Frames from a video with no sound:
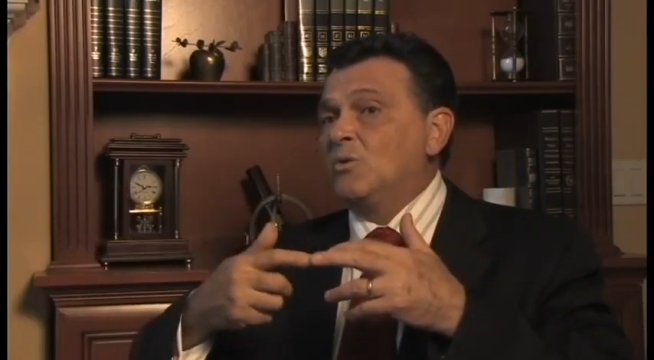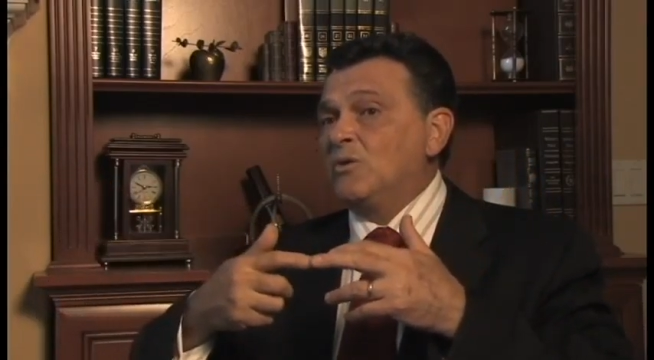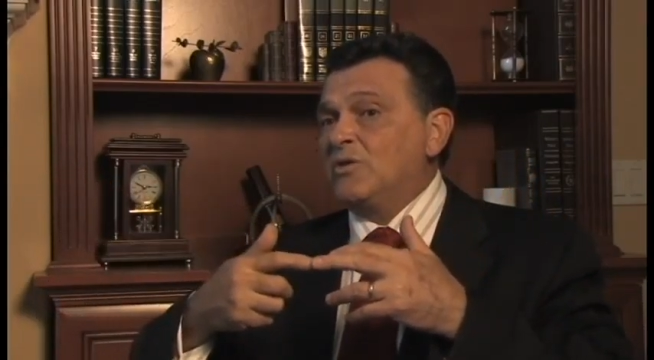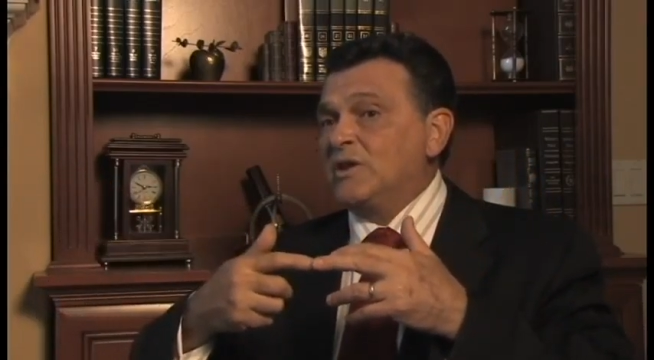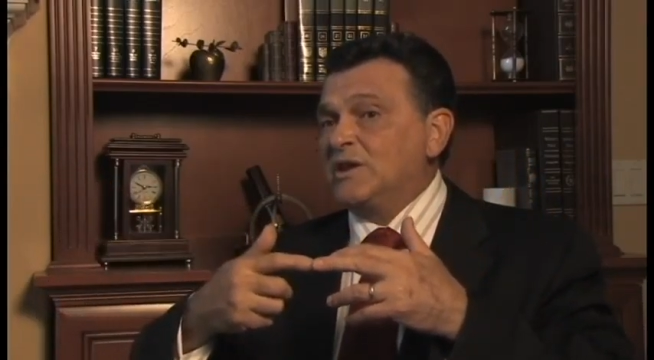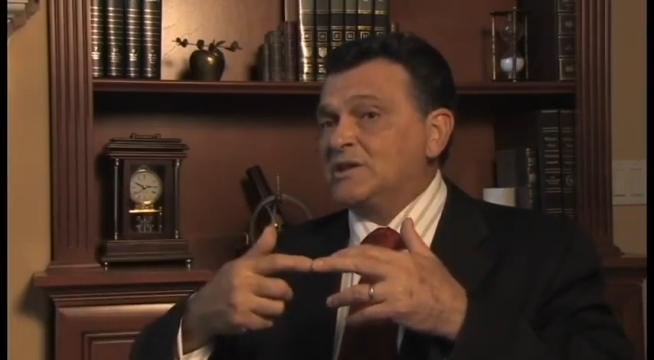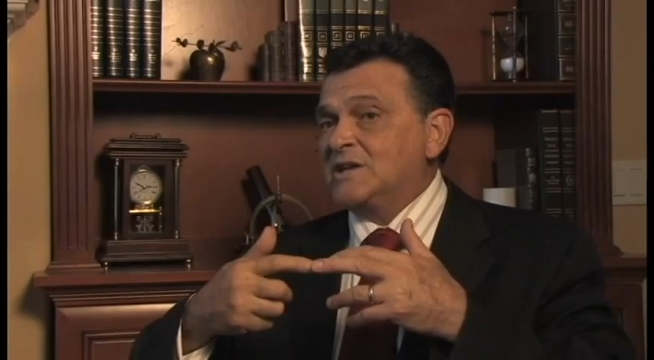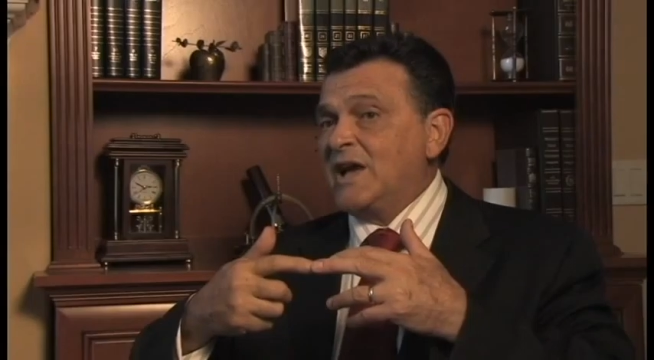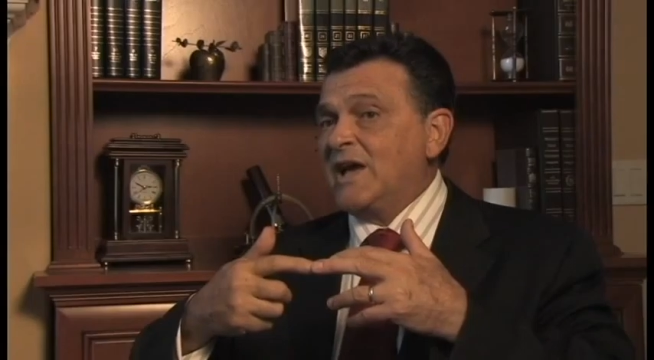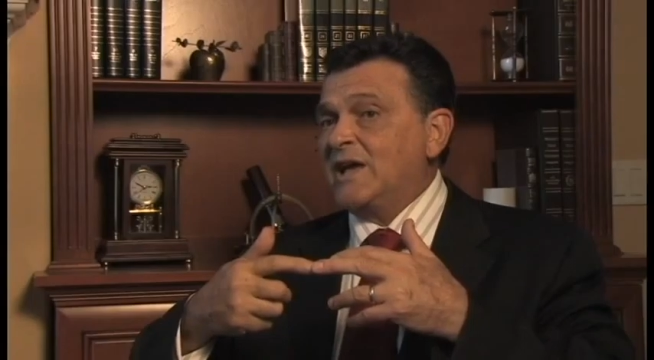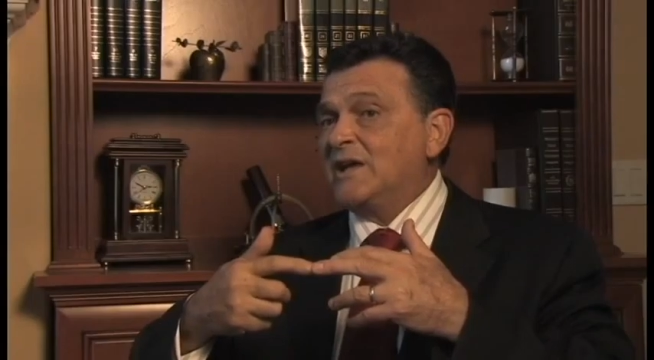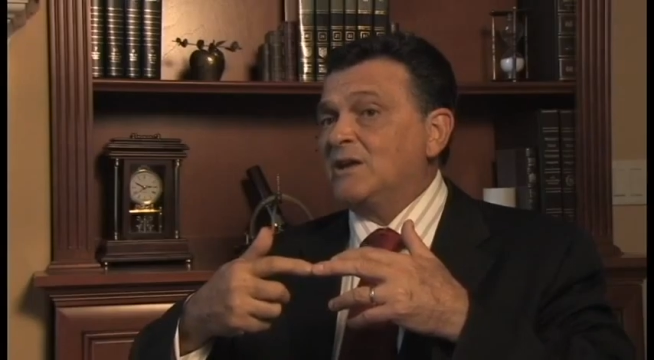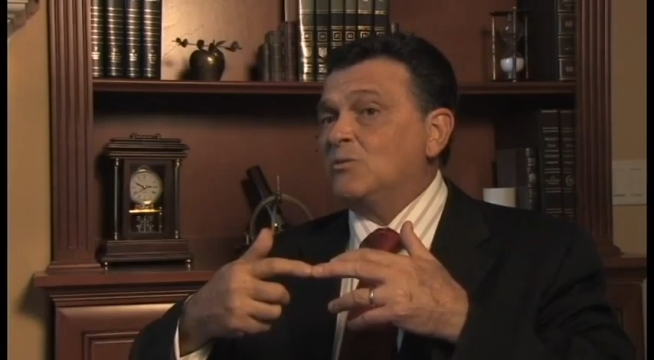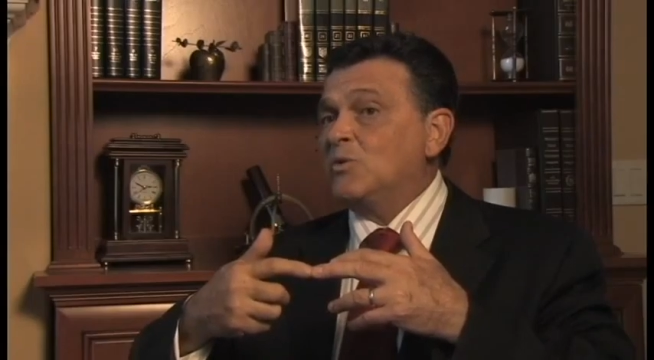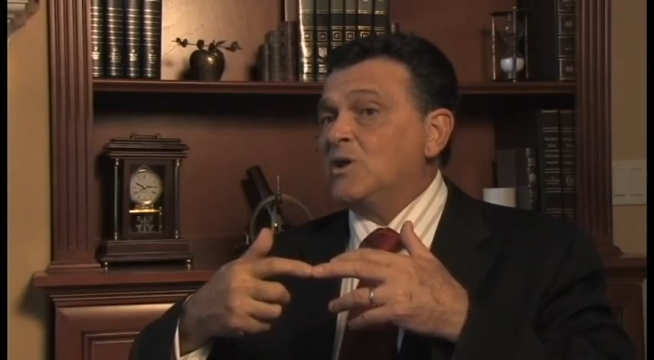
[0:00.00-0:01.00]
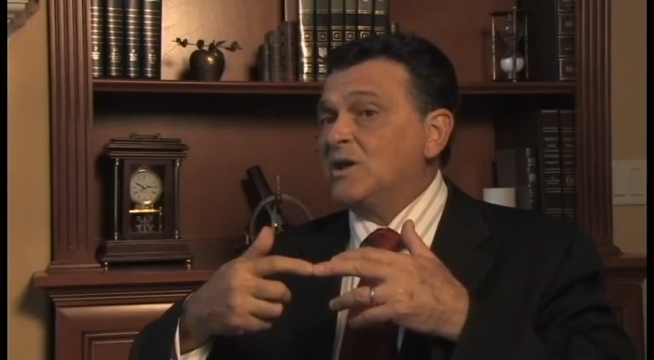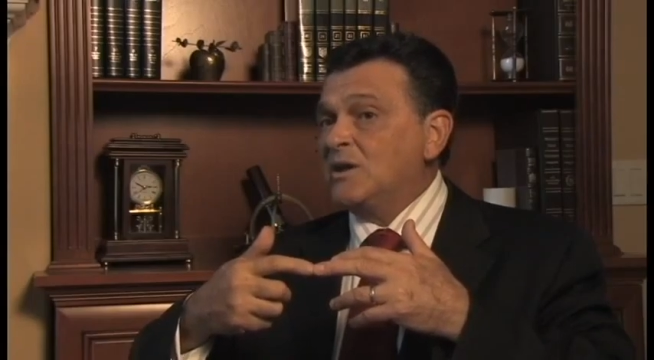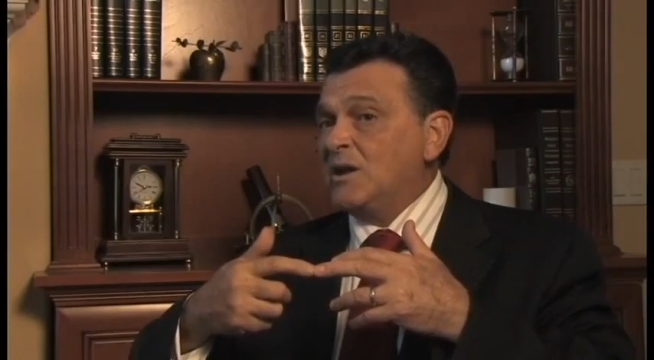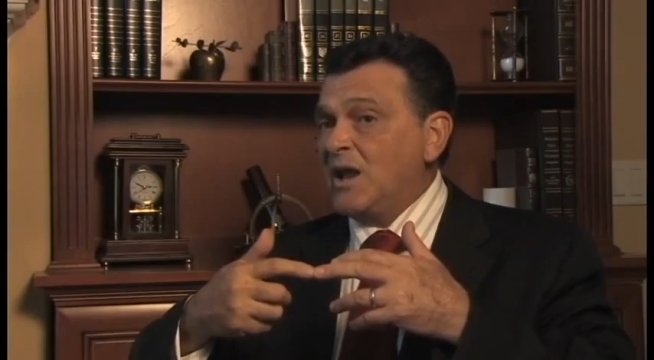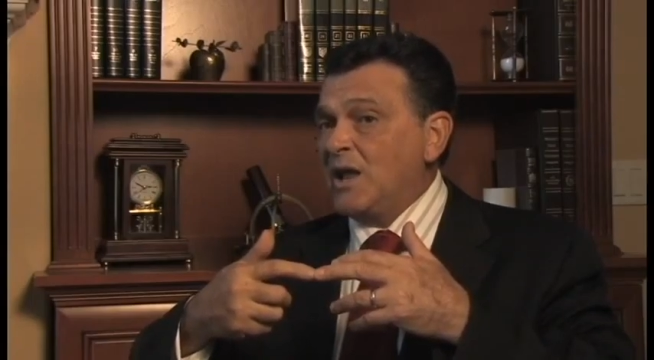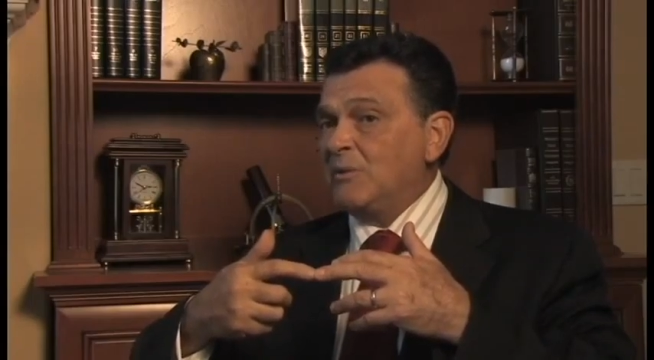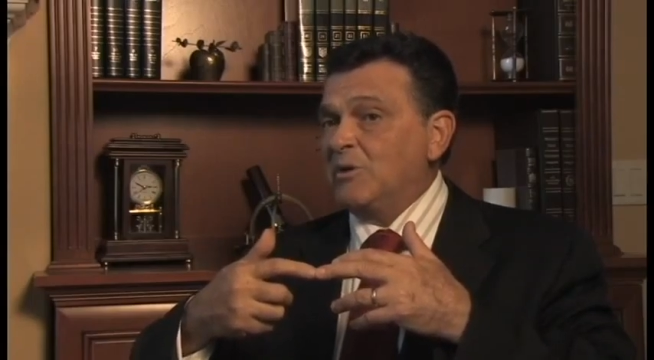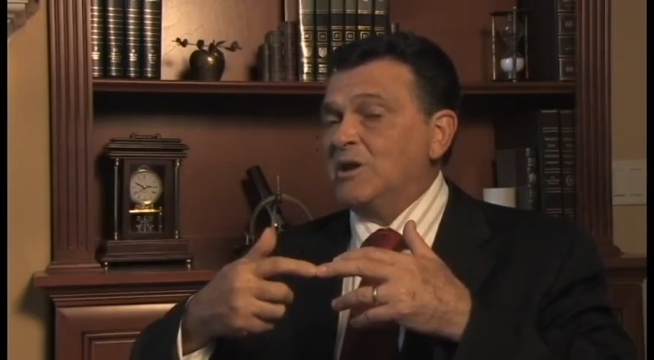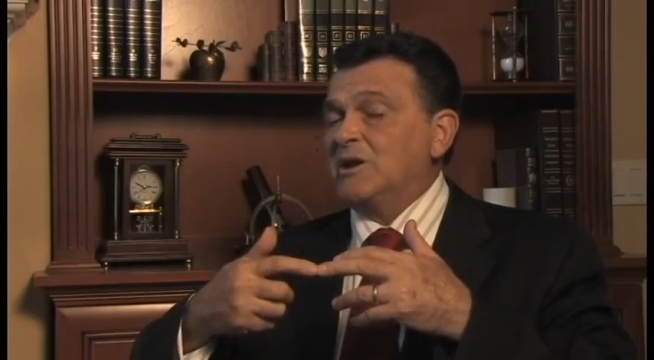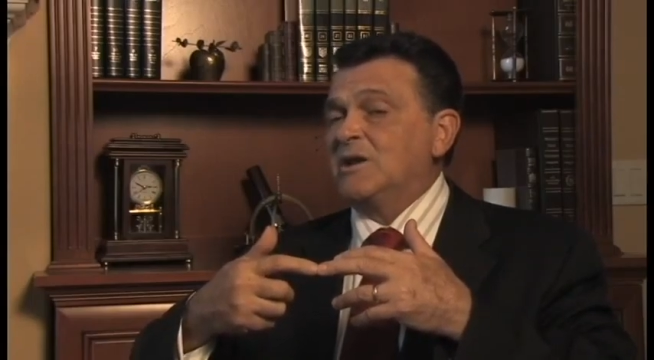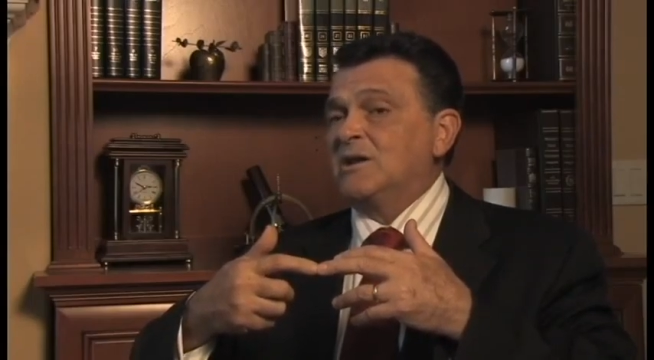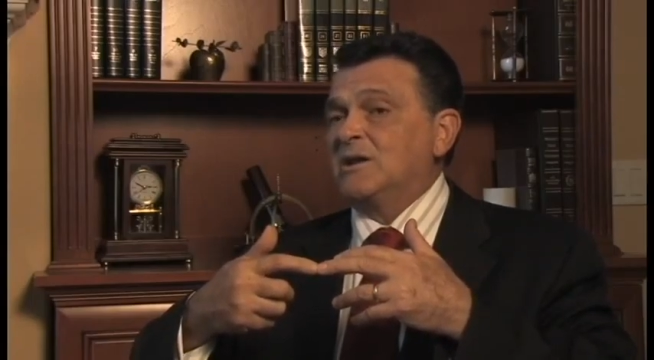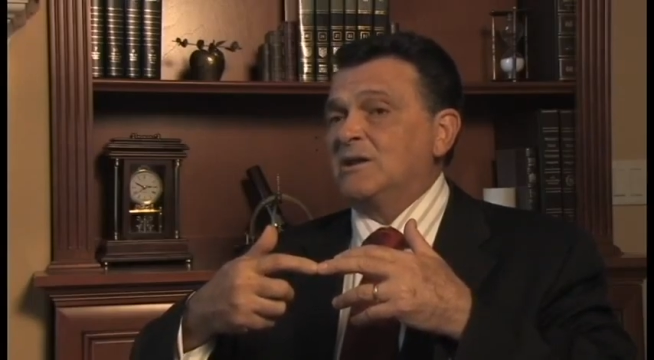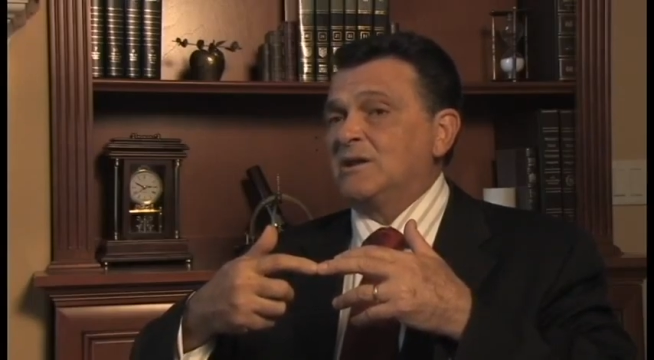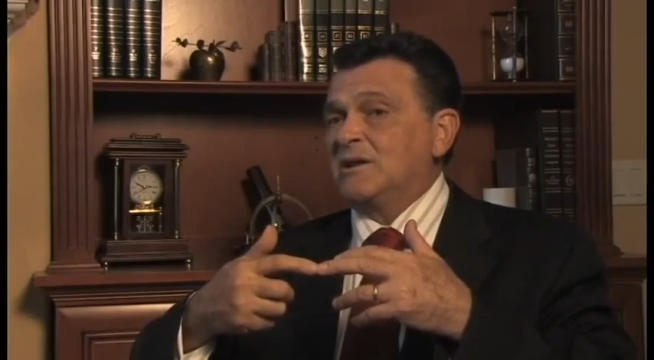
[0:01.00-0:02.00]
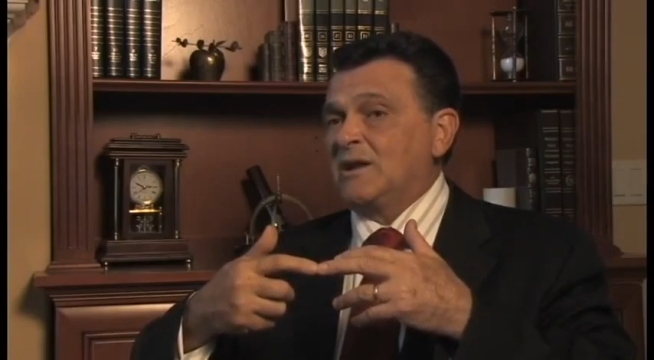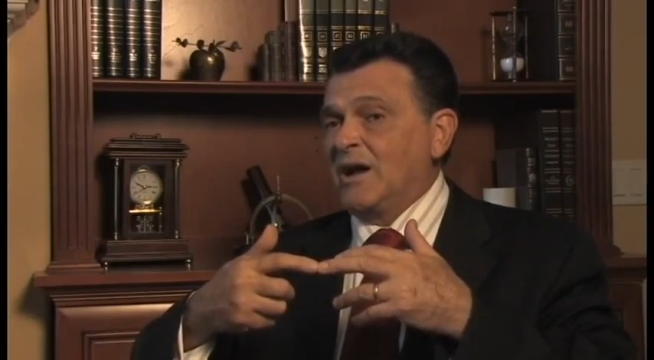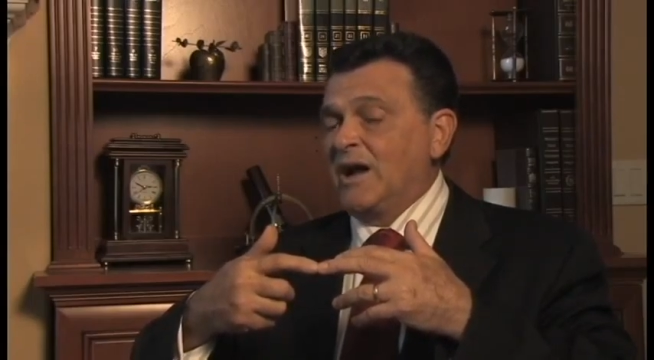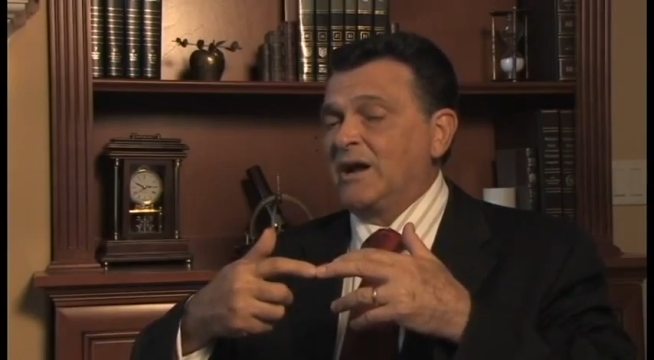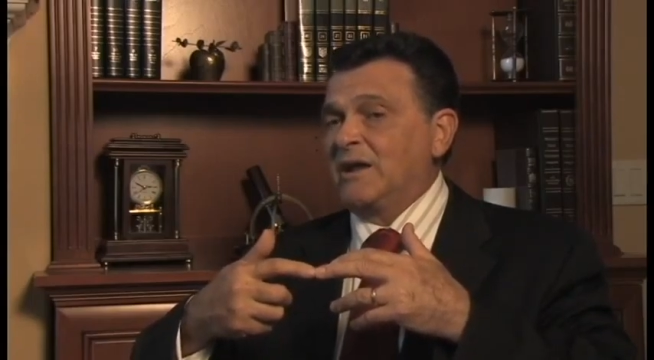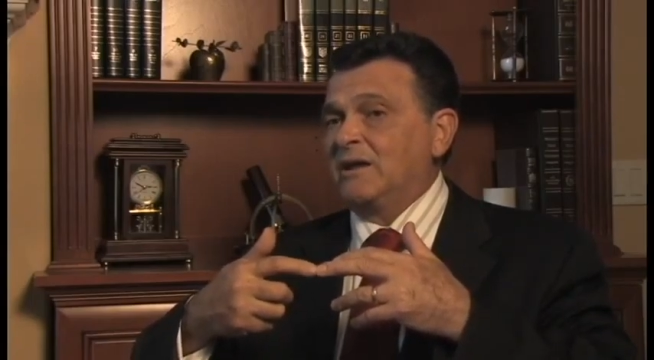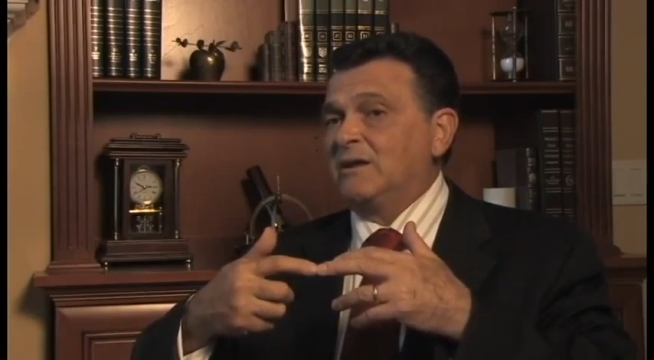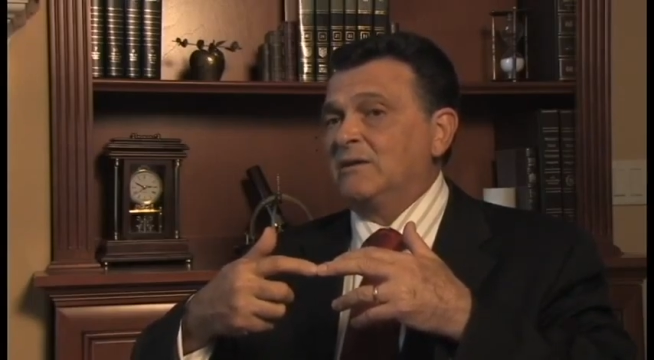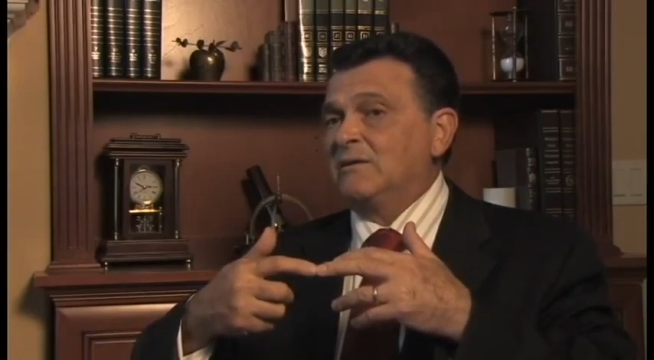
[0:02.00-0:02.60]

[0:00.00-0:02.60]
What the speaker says: with the Italian, we can name it cane,